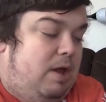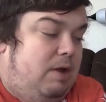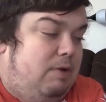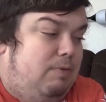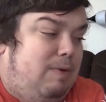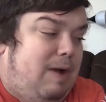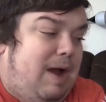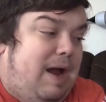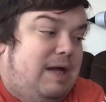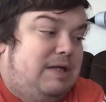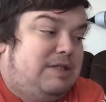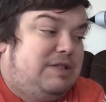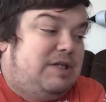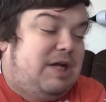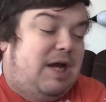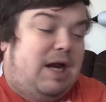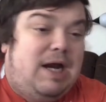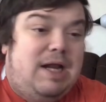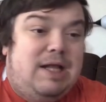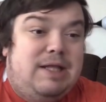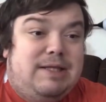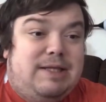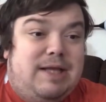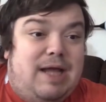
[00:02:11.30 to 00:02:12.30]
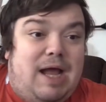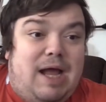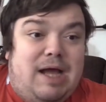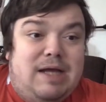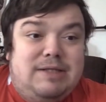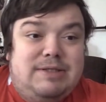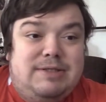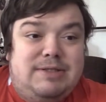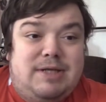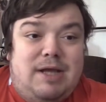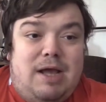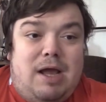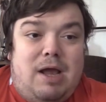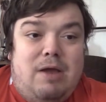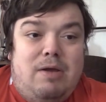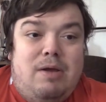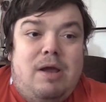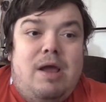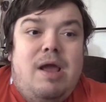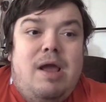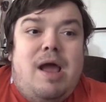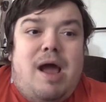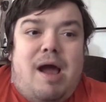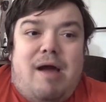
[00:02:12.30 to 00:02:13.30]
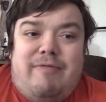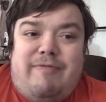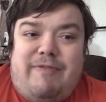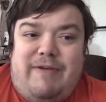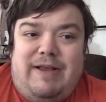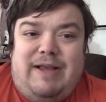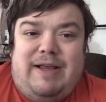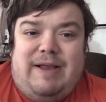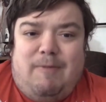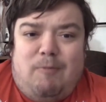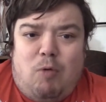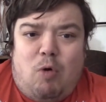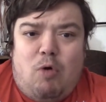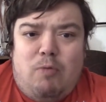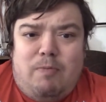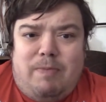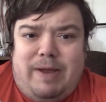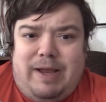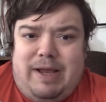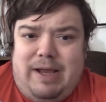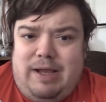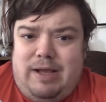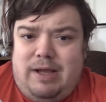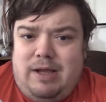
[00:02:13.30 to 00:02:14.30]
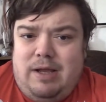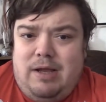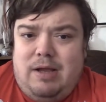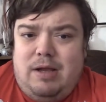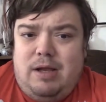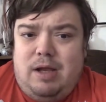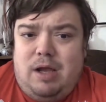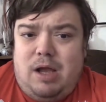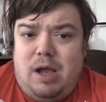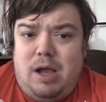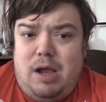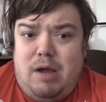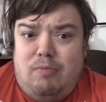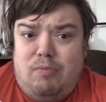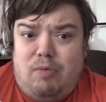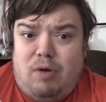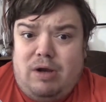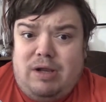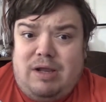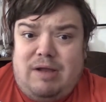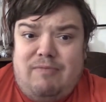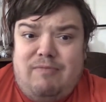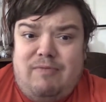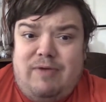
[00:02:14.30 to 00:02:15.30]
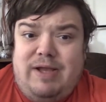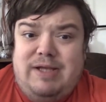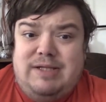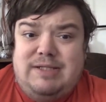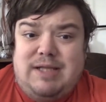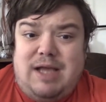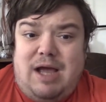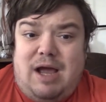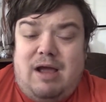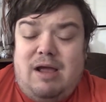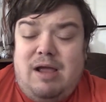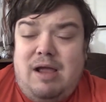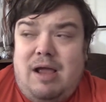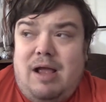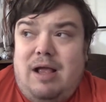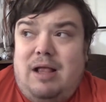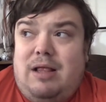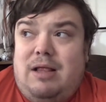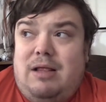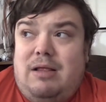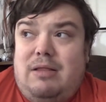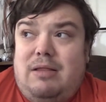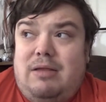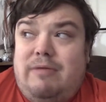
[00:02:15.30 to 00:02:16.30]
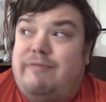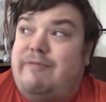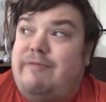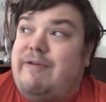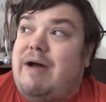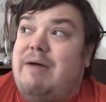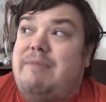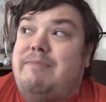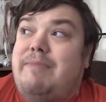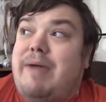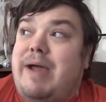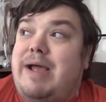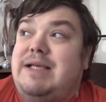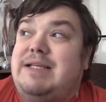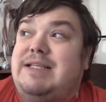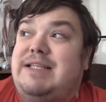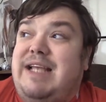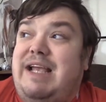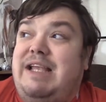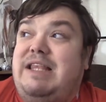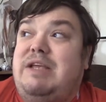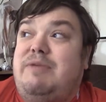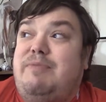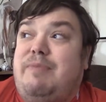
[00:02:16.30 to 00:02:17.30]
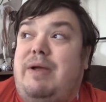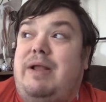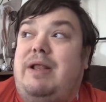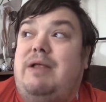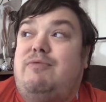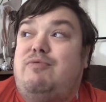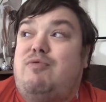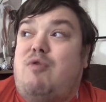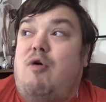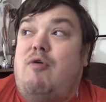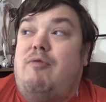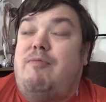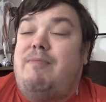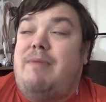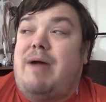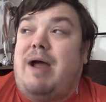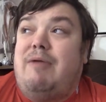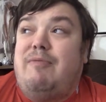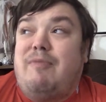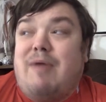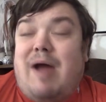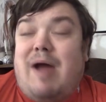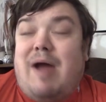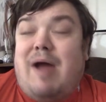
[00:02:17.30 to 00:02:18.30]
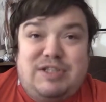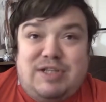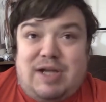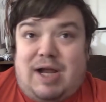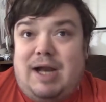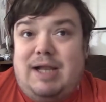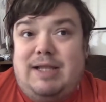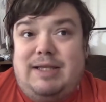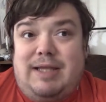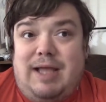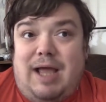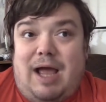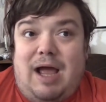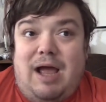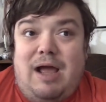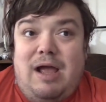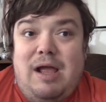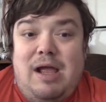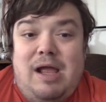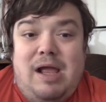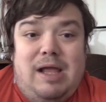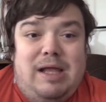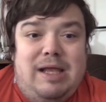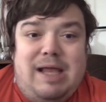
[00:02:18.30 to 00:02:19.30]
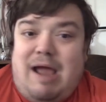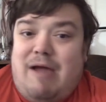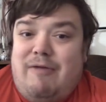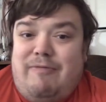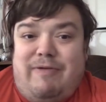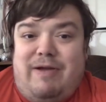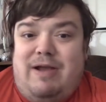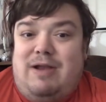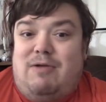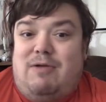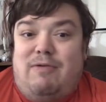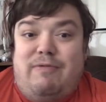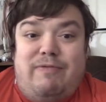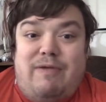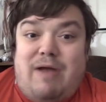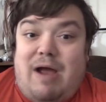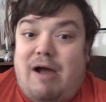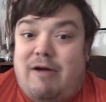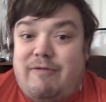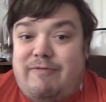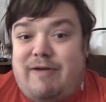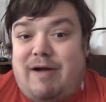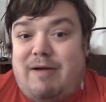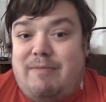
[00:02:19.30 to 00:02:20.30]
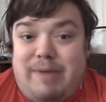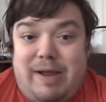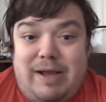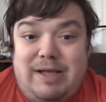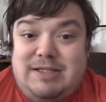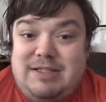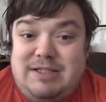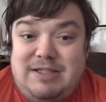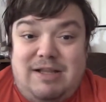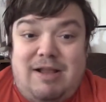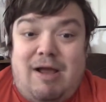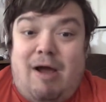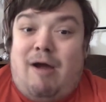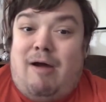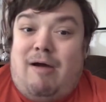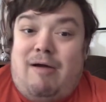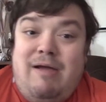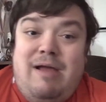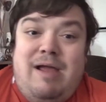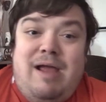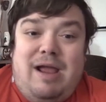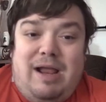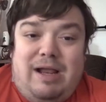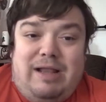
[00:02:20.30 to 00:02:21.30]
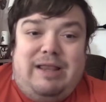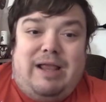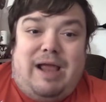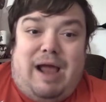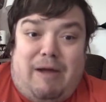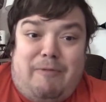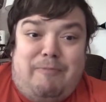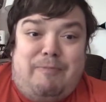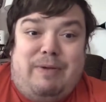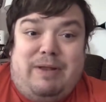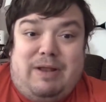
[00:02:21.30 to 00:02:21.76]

right, shattered that. So I think it will be uh, one of them weeks that the fan base need to be the 12th man. Right, shattered that. Yeah, fair enough, our fan base have